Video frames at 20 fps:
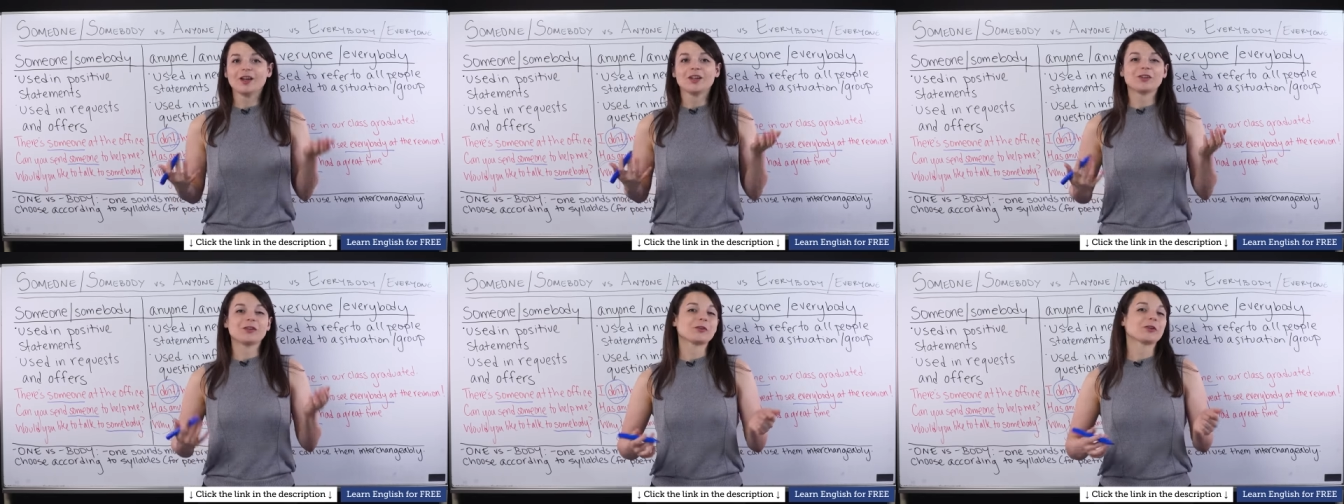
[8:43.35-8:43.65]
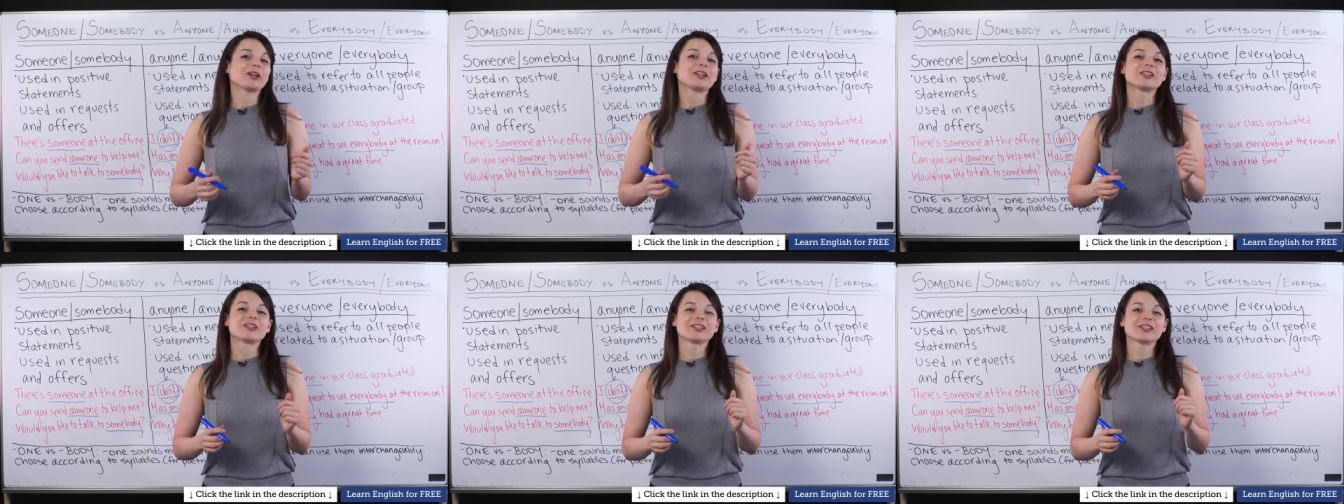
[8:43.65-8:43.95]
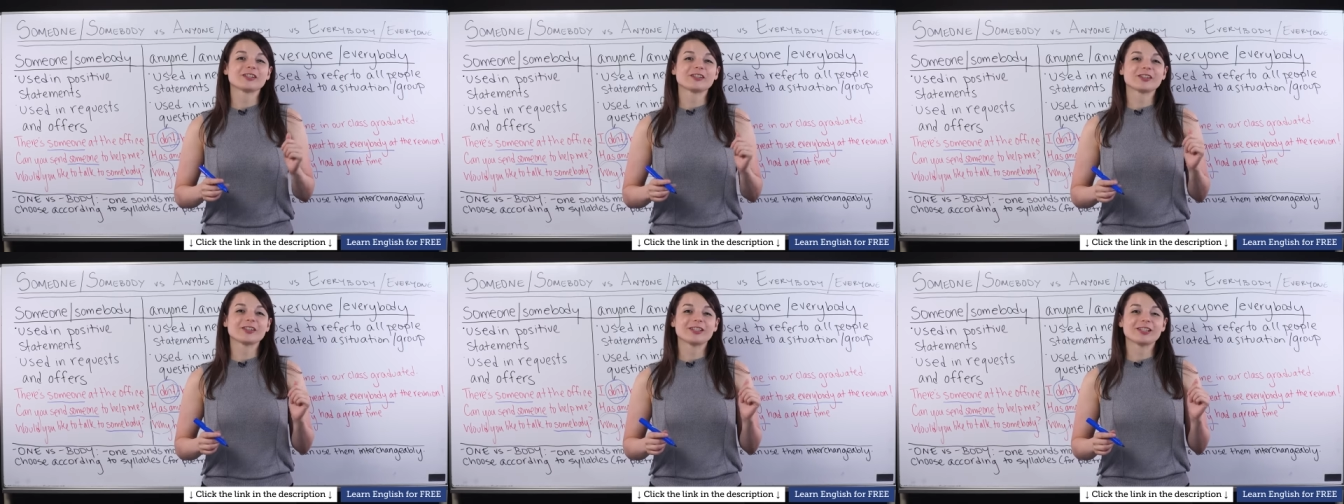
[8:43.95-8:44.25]
you can
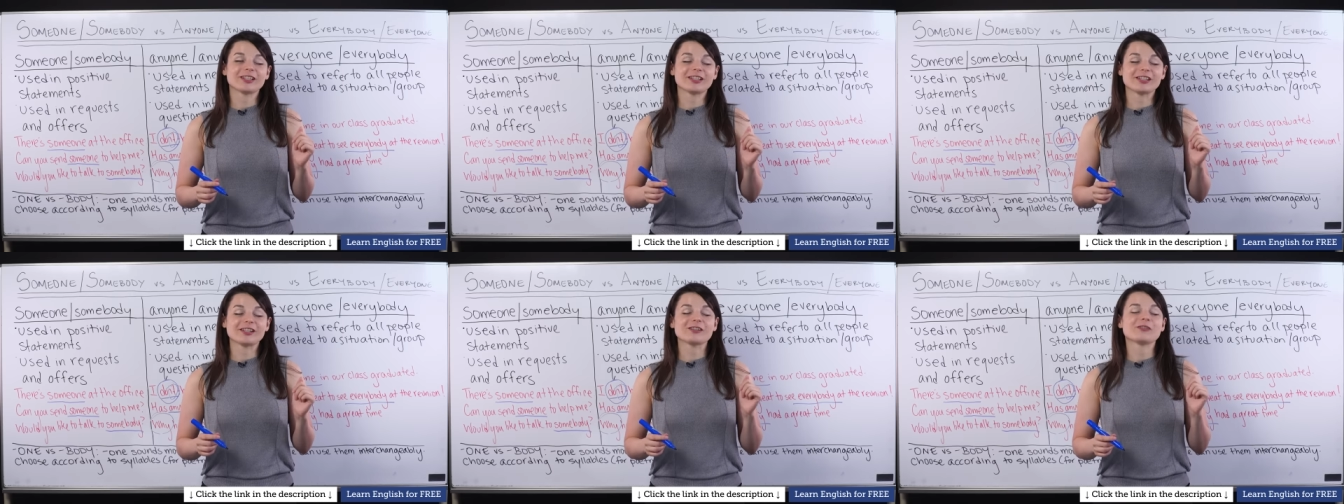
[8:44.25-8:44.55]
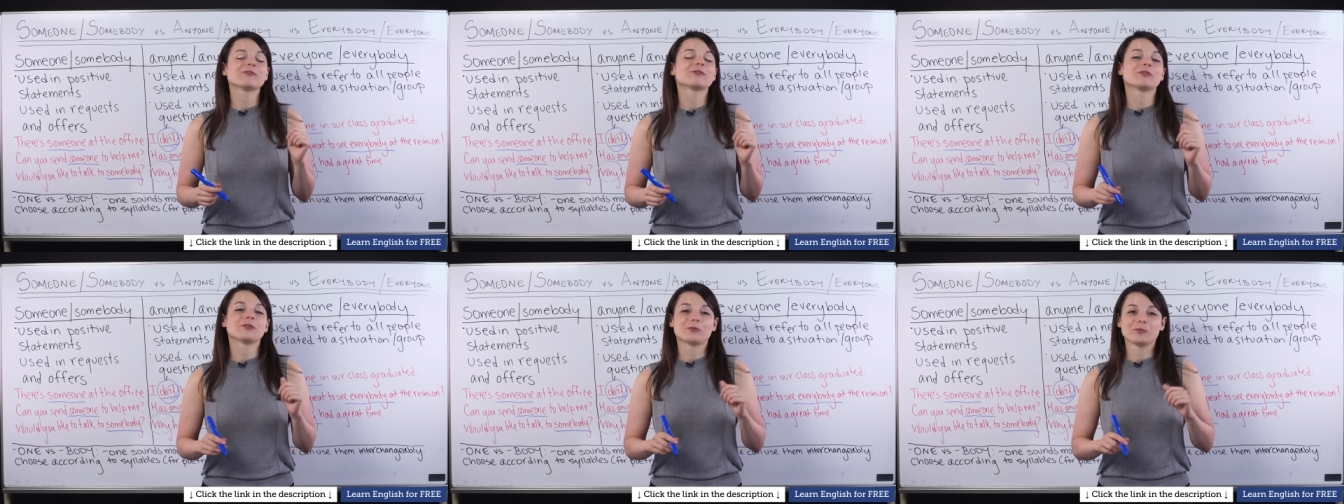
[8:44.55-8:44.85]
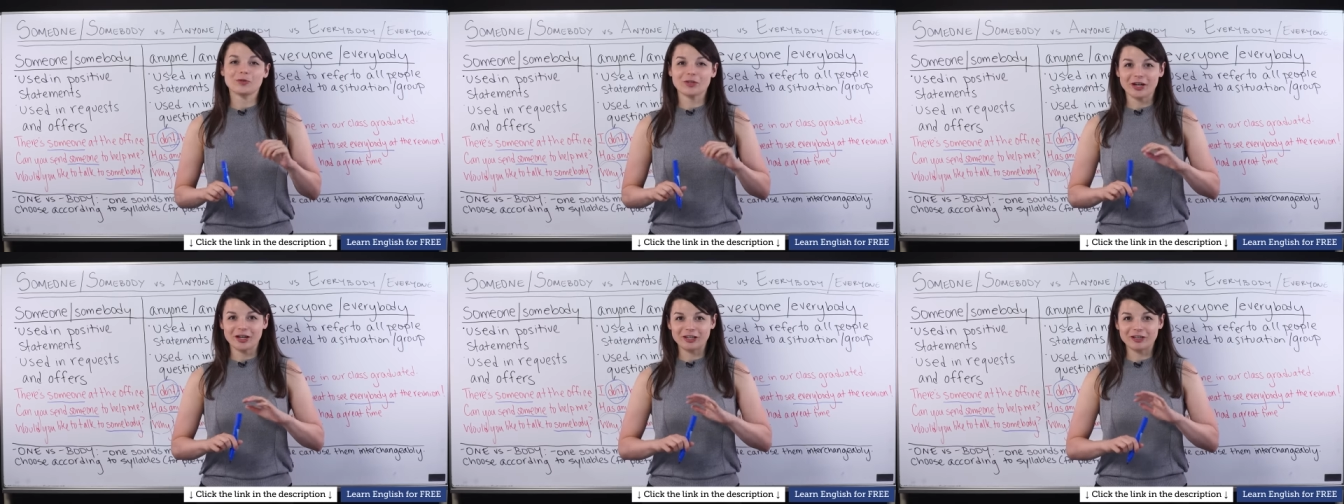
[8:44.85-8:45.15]
search the
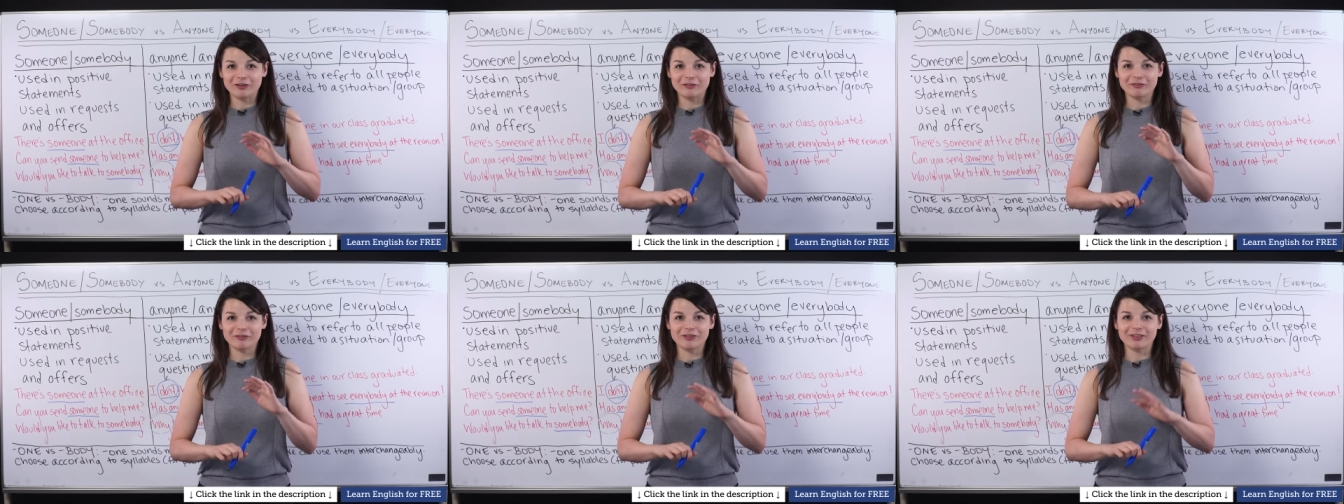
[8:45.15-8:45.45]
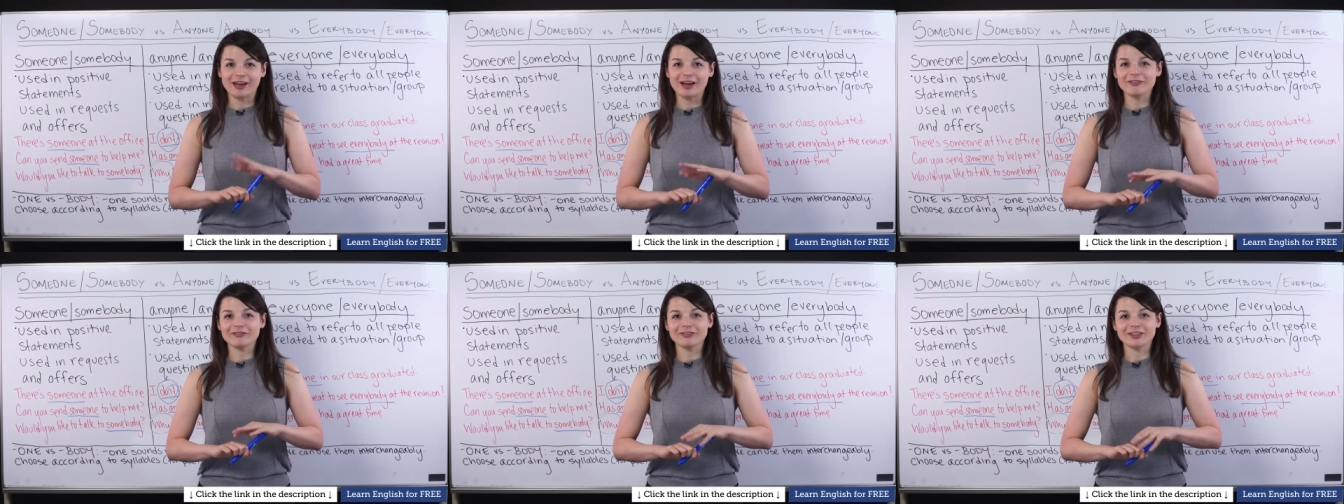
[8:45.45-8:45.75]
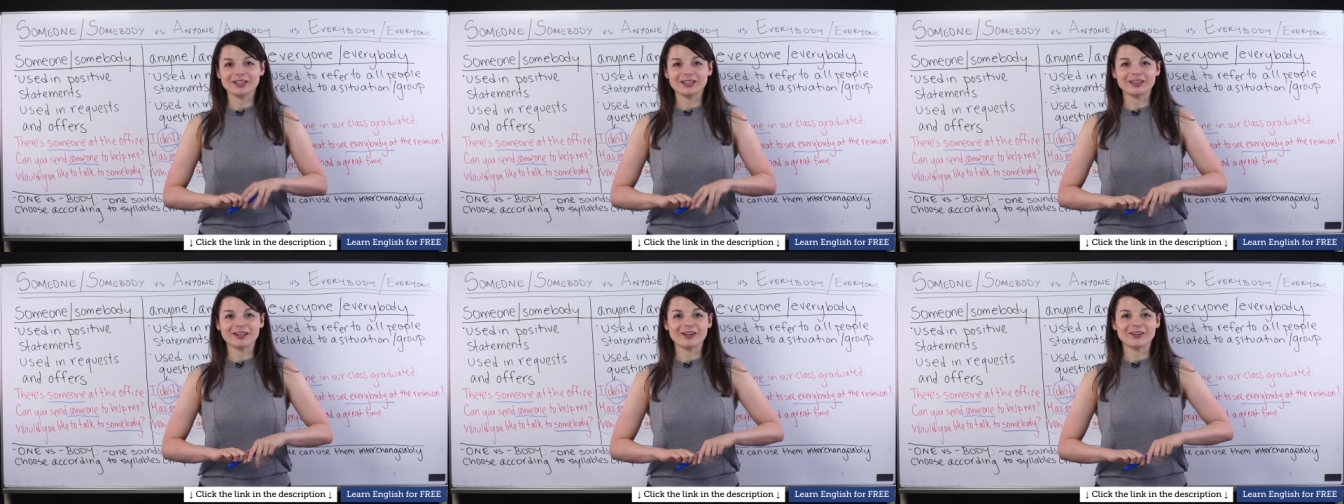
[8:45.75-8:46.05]
YouTube channel for that
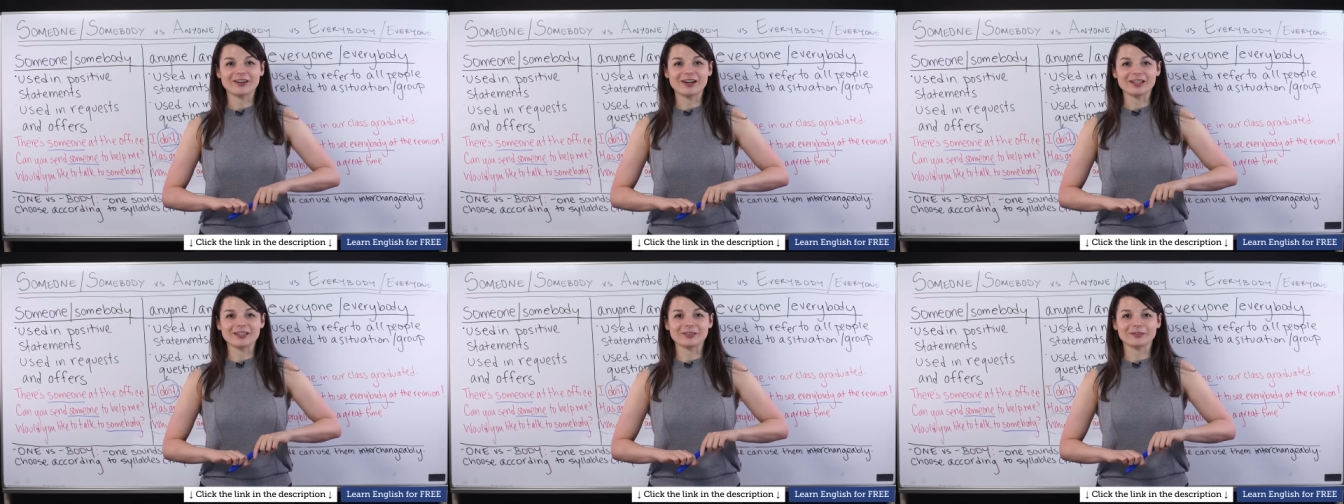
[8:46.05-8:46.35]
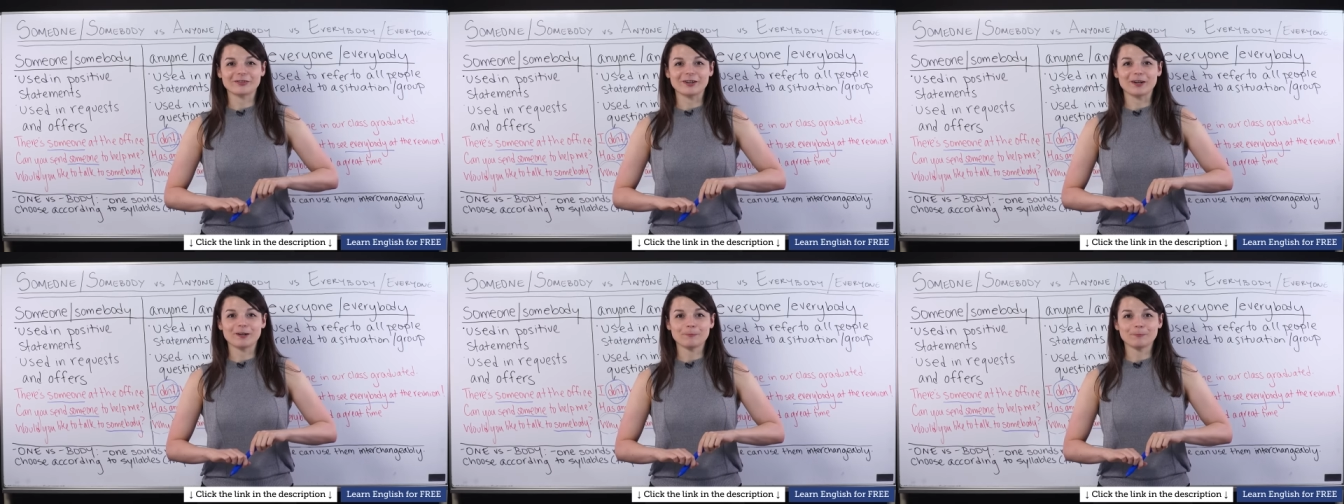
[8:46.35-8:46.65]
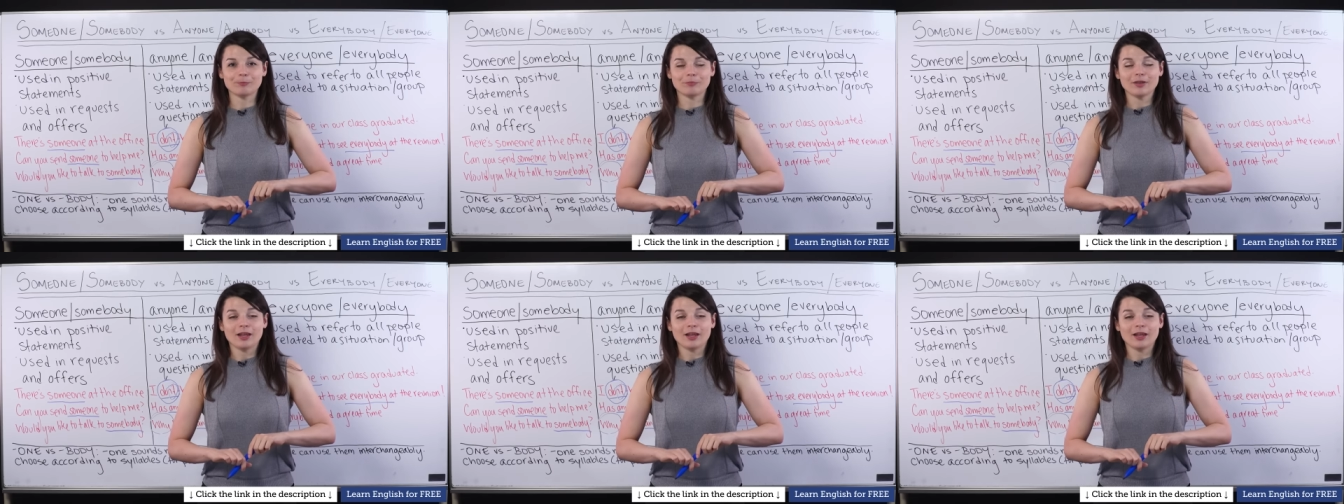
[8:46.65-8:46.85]
video as well.